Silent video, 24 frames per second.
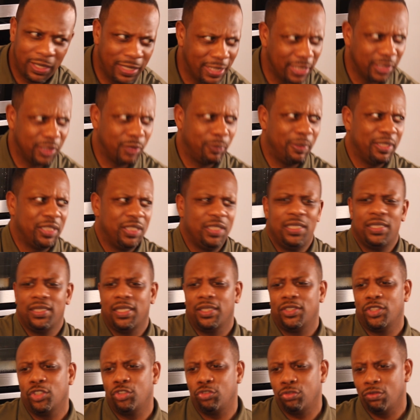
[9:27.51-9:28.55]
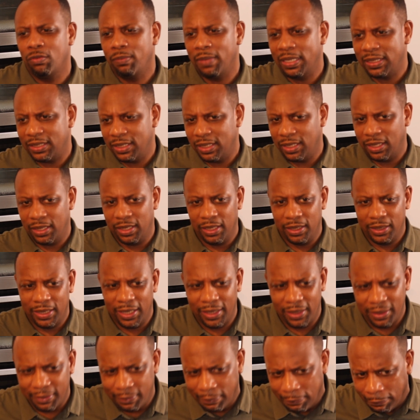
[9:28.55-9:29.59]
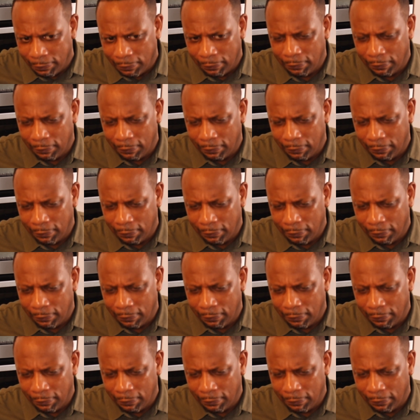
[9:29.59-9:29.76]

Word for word: and especially such a traumatic thing, then